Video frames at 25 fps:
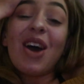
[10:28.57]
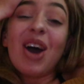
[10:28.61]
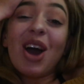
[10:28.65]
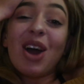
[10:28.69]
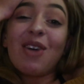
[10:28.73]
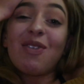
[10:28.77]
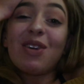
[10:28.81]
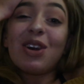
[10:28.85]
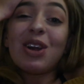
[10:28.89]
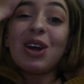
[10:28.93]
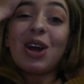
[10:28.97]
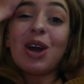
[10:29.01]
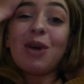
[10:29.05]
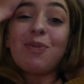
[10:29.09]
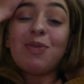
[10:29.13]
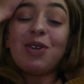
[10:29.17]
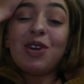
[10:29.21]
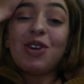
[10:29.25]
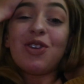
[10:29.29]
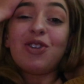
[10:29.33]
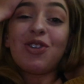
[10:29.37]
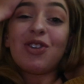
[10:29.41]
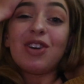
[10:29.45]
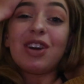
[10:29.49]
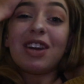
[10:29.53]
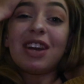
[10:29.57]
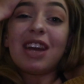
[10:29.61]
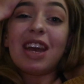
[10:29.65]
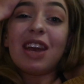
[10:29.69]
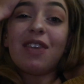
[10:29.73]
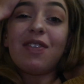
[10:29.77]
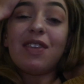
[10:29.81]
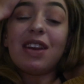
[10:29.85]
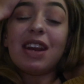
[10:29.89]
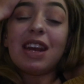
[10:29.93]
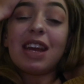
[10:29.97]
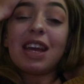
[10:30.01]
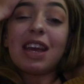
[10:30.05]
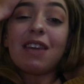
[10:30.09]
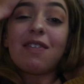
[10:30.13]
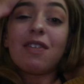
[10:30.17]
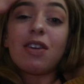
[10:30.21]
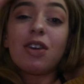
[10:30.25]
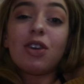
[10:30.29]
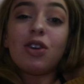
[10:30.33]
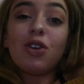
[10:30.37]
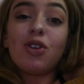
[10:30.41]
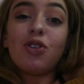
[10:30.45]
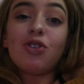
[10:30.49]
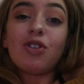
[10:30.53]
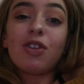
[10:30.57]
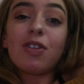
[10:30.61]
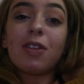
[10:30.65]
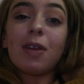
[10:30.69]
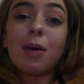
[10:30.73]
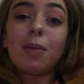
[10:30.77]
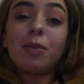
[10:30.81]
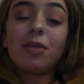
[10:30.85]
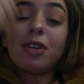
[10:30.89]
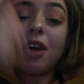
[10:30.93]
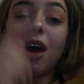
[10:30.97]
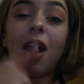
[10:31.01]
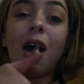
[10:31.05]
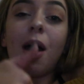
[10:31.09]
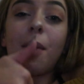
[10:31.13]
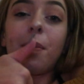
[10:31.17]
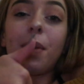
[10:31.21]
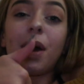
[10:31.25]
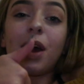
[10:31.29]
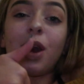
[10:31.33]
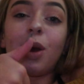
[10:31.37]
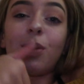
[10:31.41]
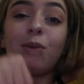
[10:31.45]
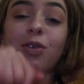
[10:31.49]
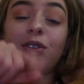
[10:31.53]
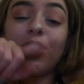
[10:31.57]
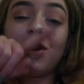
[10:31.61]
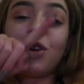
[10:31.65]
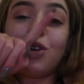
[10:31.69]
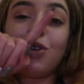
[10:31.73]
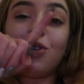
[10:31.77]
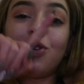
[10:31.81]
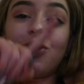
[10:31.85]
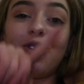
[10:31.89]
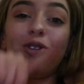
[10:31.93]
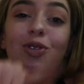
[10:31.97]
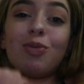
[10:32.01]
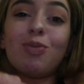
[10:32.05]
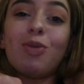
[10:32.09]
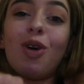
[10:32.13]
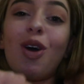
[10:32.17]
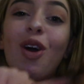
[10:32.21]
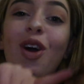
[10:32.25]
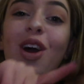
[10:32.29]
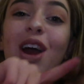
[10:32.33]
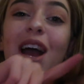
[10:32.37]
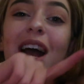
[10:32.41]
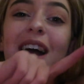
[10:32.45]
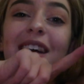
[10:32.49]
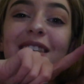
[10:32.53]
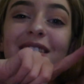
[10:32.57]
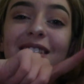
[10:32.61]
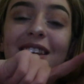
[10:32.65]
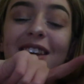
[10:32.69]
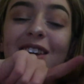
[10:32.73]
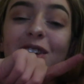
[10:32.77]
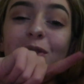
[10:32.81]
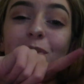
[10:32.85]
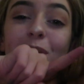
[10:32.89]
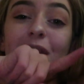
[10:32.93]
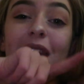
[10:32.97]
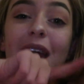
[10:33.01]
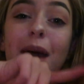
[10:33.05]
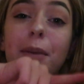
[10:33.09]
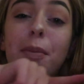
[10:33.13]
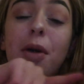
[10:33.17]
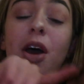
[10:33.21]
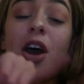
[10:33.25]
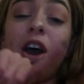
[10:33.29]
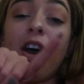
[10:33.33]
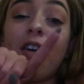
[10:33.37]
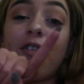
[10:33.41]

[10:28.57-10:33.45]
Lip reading: I really hope you enjoyed it. If you did, give it a huge thumbs up, and I will see you tomorrow at 6 p.m.